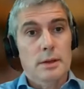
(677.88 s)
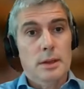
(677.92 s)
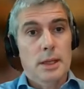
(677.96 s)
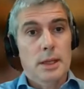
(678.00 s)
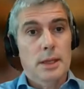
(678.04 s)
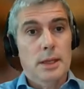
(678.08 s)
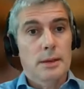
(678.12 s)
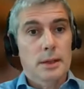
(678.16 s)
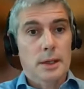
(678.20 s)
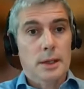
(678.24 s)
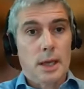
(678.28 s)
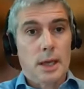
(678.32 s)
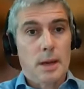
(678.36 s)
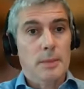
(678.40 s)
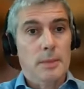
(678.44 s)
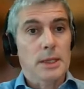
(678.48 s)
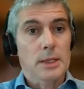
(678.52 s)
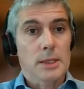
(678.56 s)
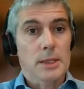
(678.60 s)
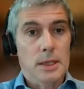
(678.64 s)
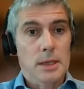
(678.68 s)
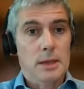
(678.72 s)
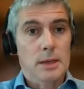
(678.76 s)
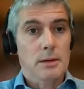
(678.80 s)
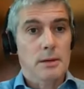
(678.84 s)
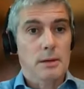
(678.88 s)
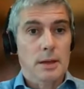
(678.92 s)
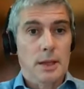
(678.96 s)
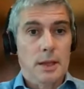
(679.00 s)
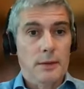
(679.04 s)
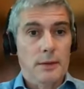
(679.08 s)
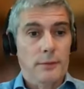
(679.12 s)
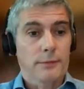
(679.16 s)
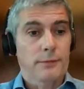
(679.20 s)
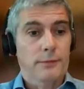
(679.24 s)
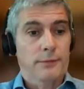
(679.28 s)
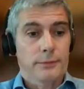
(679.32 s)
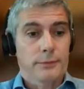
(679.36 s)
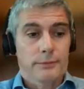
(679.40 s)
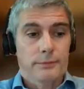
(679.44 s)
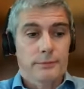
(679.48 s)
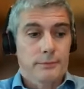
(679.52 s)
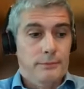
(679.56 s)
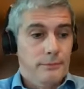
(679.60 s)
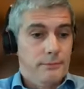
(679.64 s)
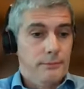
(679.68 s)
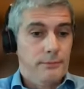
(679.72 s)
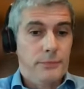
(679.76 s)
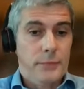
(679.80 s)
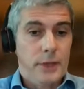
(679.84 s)
in the coming year if
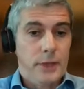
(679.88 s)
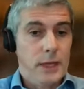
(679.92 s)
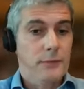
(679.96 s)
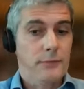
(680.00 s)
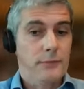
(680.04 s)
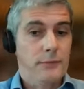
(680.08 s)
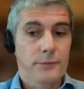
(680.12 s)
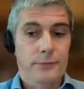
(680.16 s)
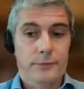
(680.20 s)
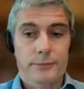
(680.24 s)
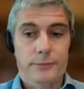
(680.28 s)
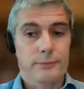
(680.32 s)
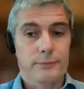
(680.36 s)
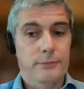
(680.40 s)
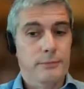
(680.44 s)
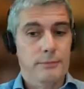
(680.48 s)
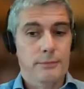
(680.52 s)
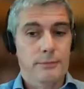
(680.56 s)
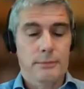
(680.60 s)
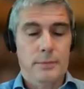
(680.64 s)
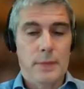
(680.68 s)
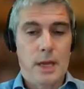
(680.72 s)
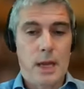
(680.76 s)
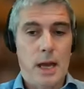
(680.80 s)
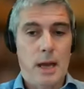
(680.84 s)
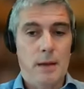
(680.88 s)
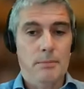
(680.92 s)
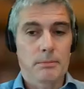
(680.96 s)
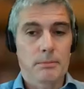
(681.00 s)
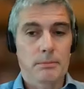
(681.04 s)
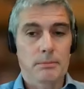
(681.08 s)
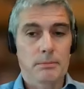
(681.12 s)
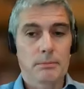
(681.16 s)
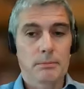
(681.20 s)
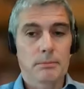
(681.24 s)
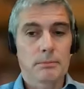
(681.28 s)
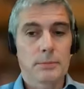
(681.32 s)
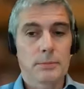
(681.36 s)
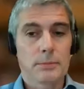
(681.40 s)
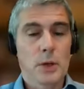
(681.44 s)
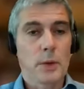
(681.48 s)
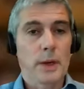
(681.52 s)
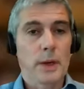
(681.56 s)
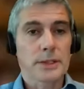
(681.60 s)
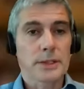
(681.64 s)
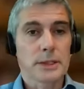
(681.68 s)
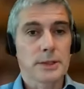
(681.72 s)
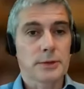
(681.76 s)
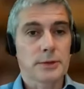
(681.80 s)
if um, U.S.